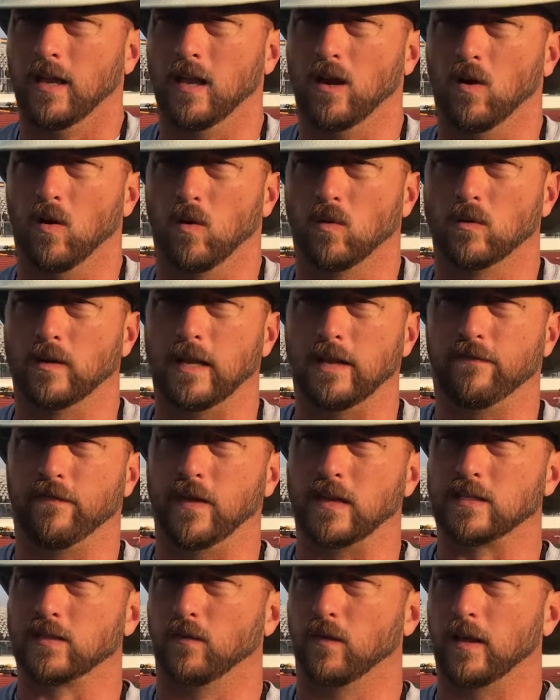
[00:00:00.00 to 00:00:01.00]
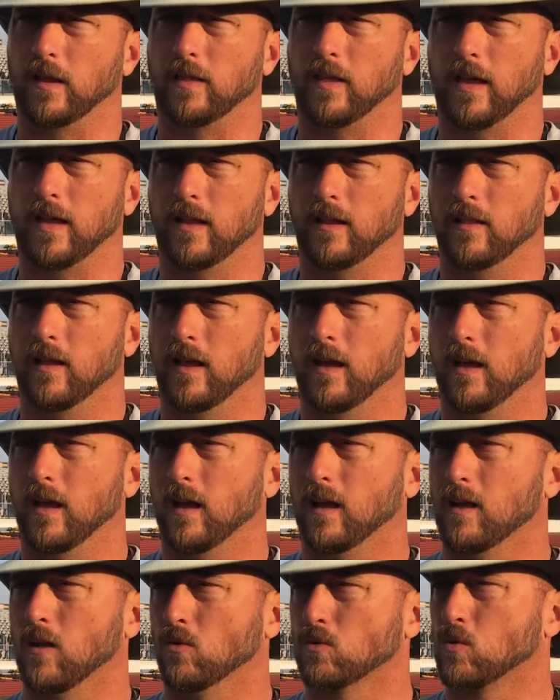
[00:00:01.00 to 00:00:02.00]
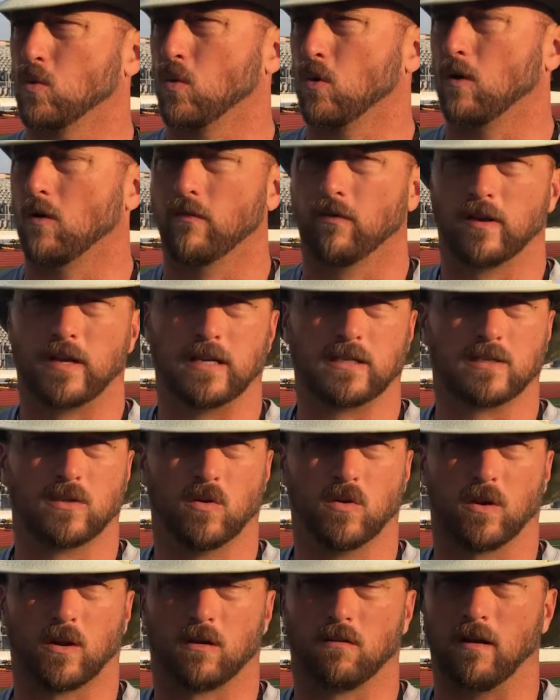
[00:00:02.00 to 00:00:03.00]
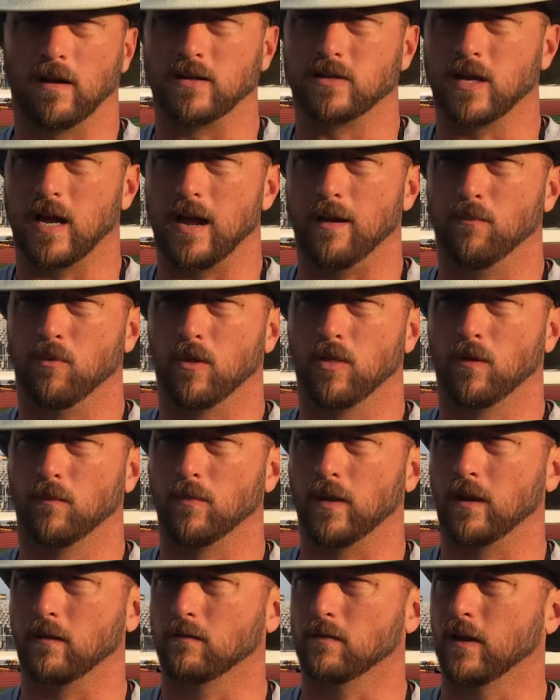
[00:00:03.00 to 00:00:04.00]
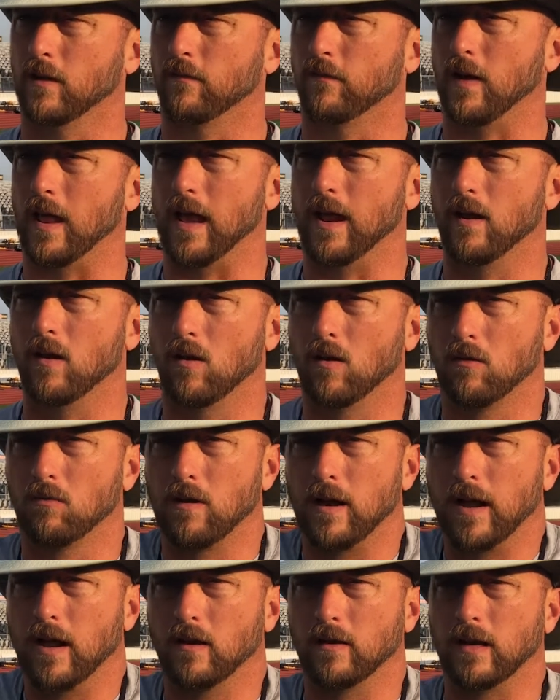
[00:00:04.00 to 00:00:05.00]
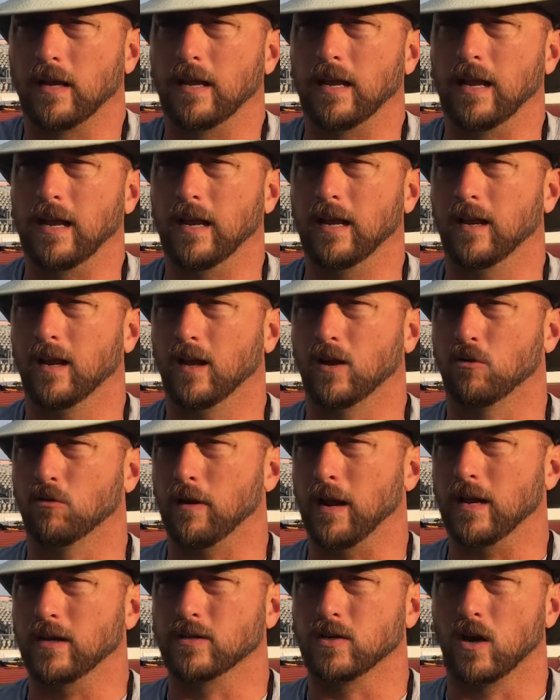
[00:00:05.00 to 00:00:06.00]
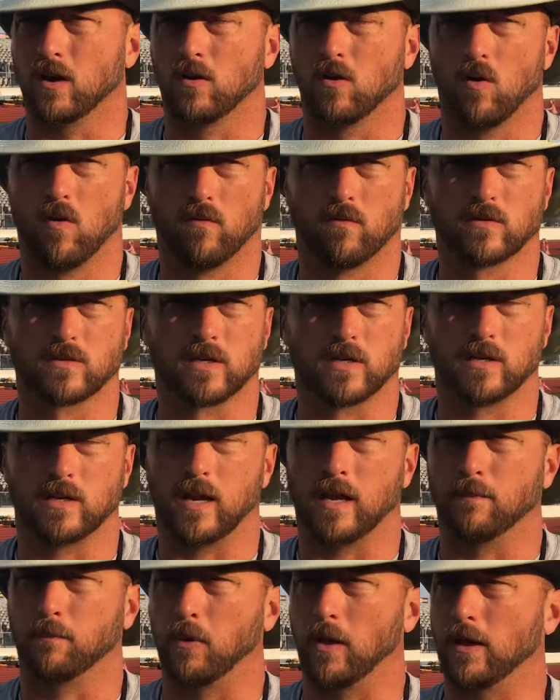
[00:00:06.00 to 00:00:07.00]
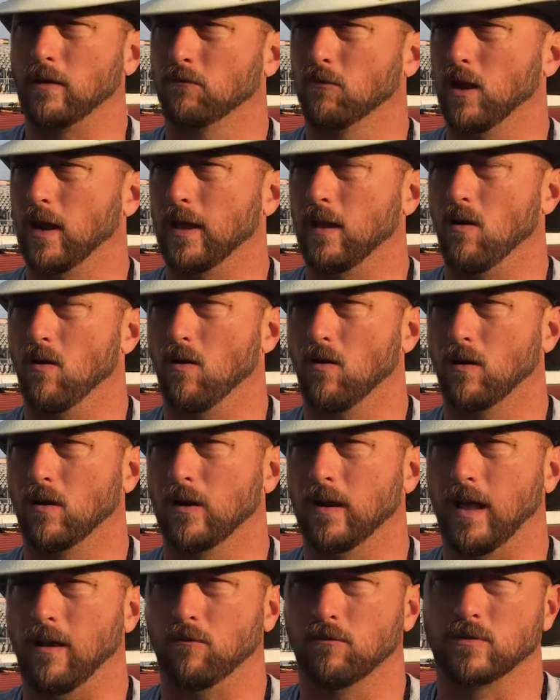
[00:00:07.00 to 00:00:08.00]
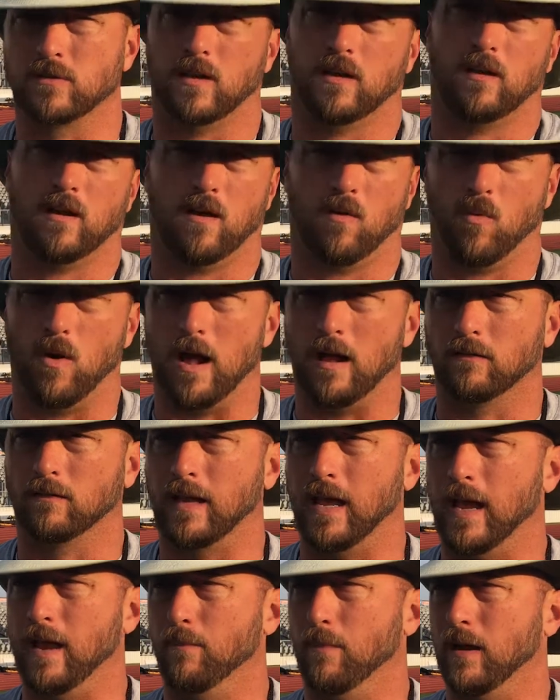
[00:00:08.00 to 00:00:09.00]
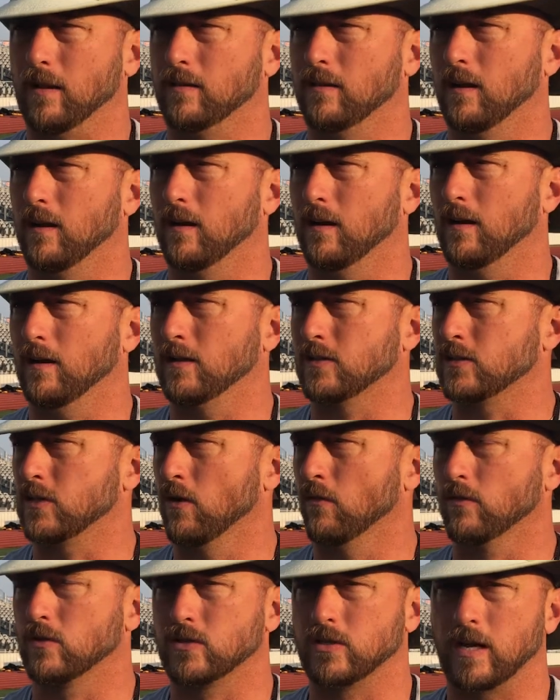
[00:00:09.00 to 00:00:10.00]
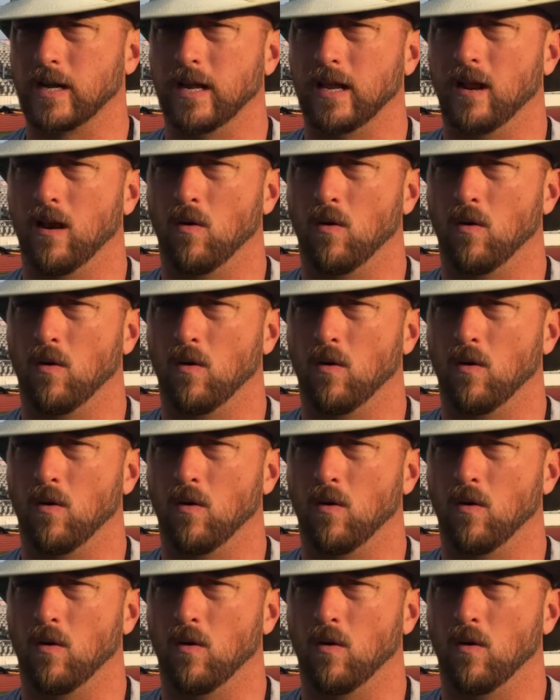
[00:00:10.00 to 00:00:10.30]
You know, defensively, they Coach Cordova, he's doing a great job with them. They're flying all around and creating turnovers and playing really hard. And that was a wild game out there in Silver City.